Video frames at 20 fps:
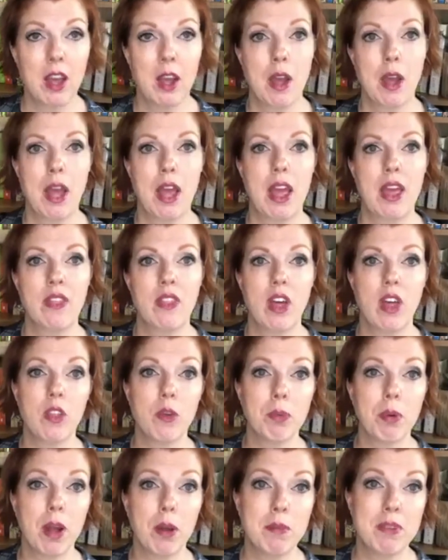And the other
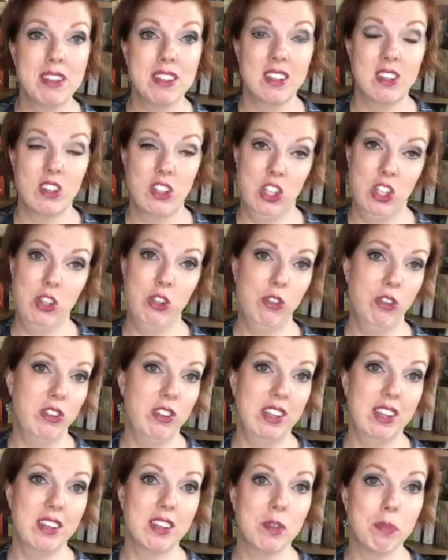problem is it's
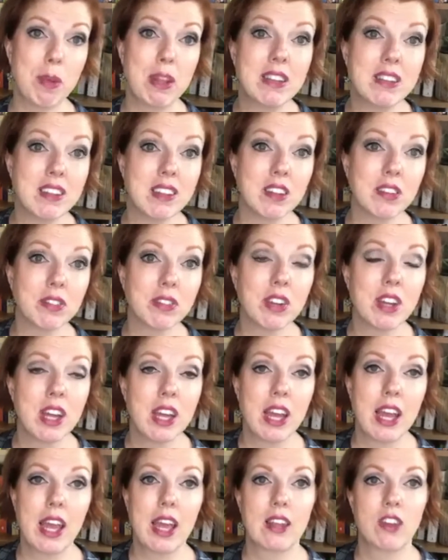hugely expensive.
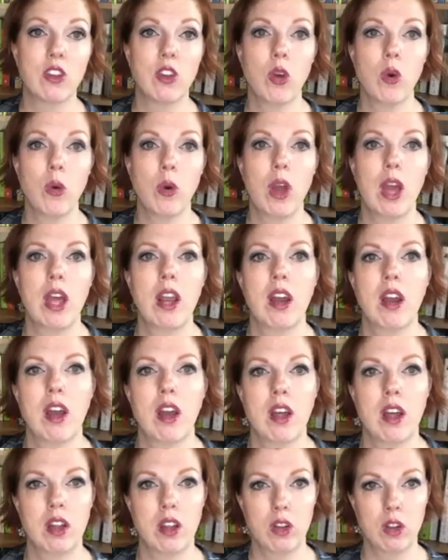So at
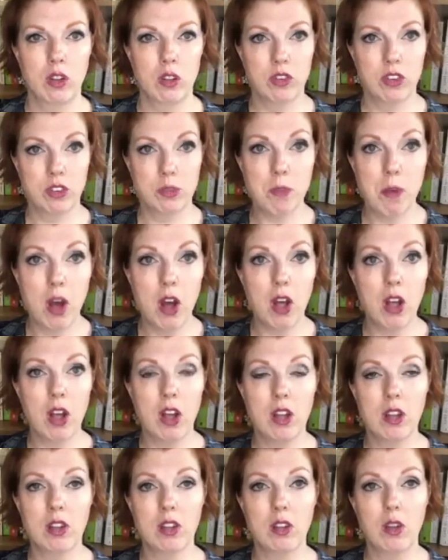a
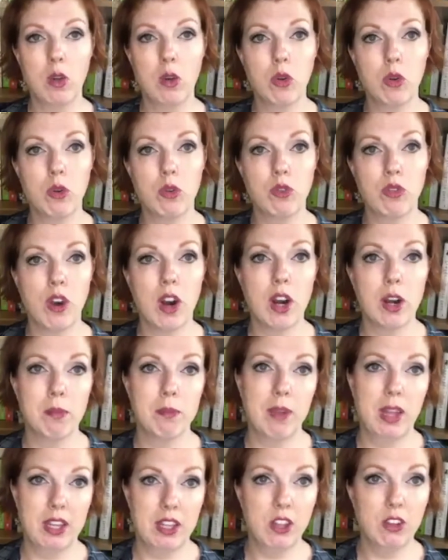small local farm
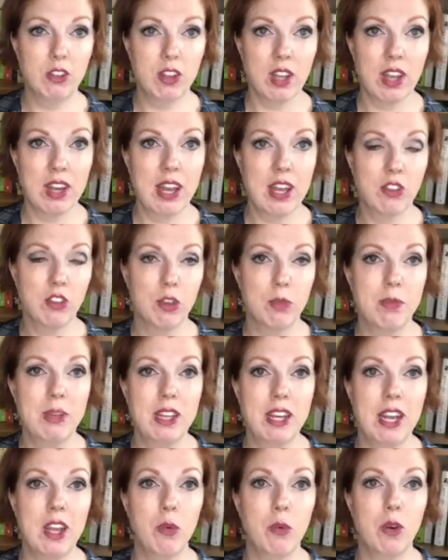like Utah Natural
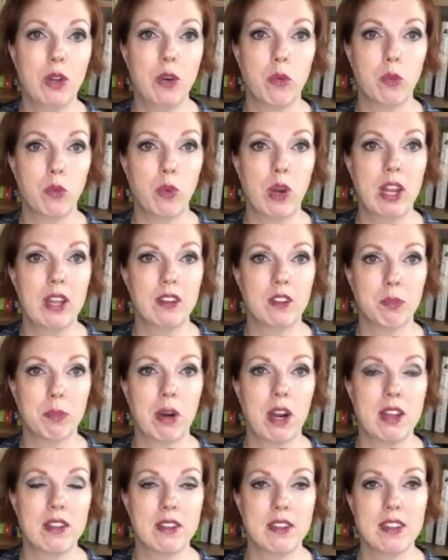Meat, it would raise
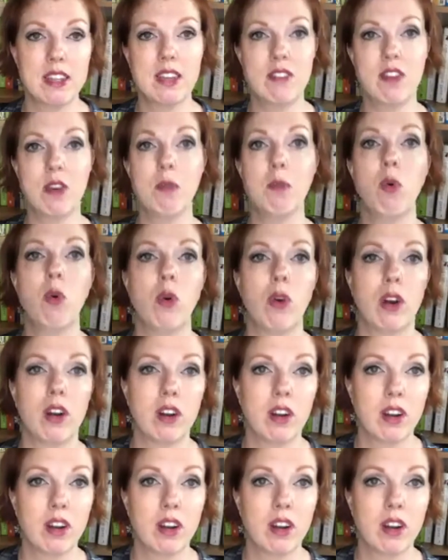prices even more